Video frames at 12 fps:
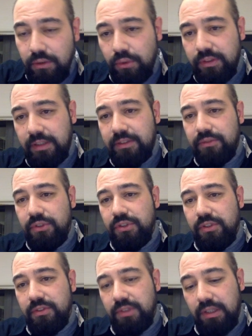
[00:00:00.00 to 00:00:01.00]
Context switch
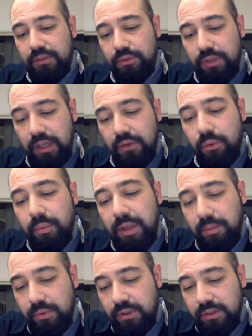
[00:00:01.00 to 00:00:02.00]
is, as you can
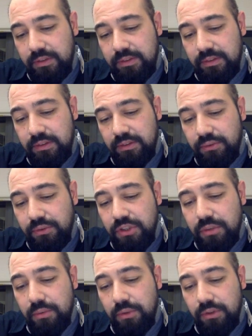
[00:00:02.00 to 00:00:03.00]
remember, it is the
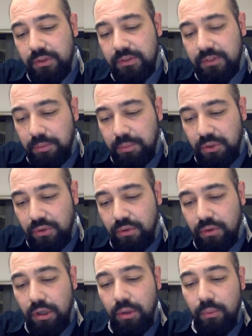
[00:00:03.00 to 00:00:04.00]
switching in the CPU.